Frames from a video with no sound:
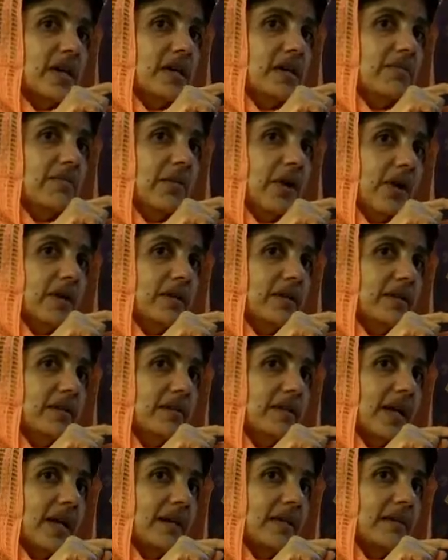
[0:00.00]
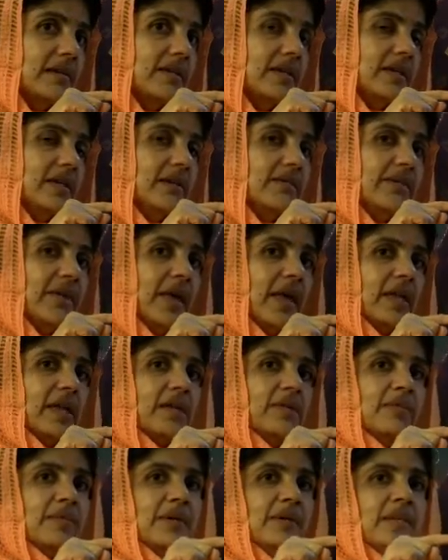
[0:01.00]
what is that
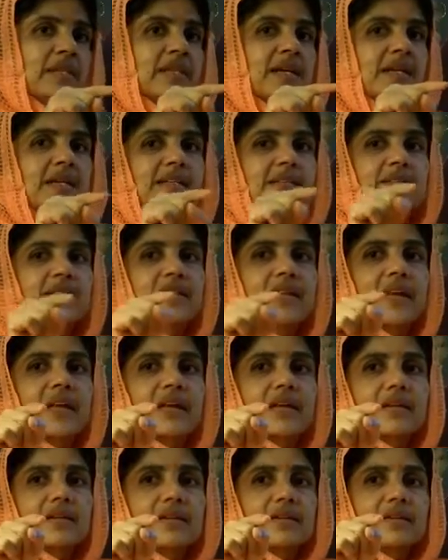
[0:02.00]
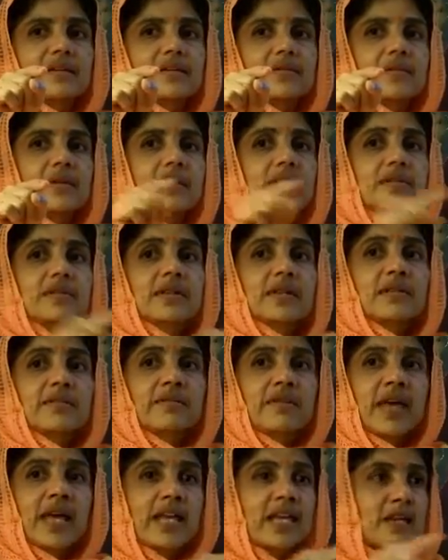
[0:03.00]
invariably that is there. What is
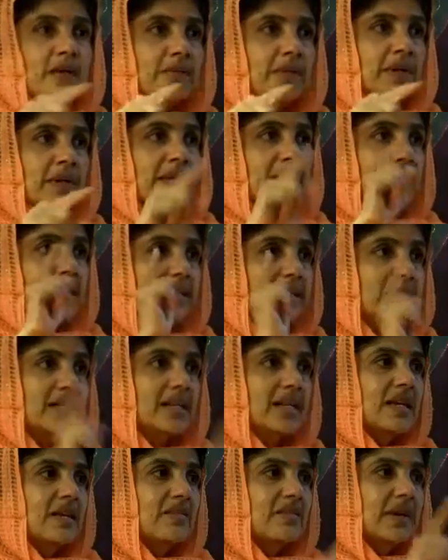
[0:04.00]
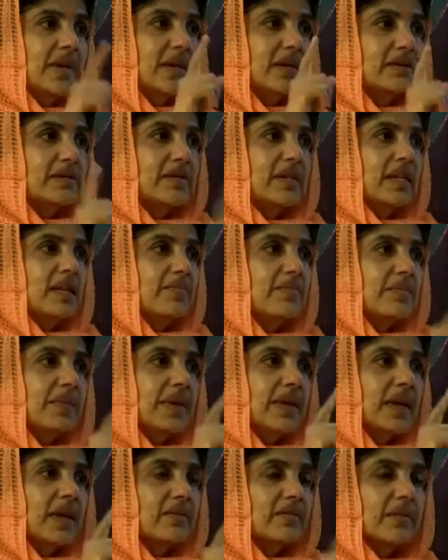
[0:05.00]
invariable in dreaming,
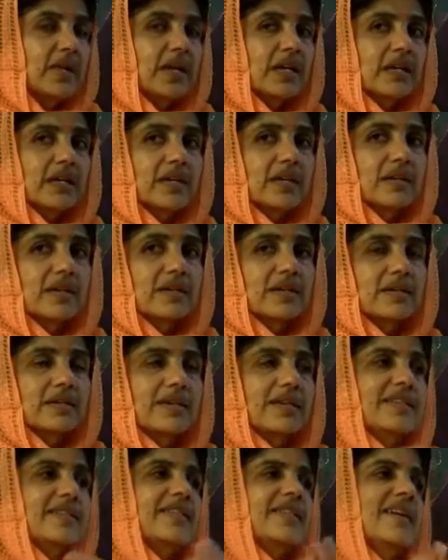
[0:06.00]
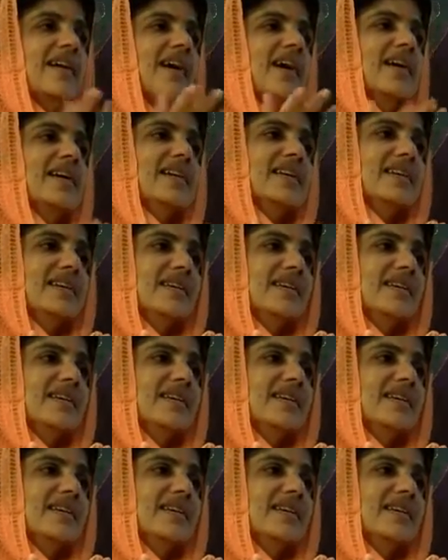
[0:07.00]
sleeping and waking? It's the I.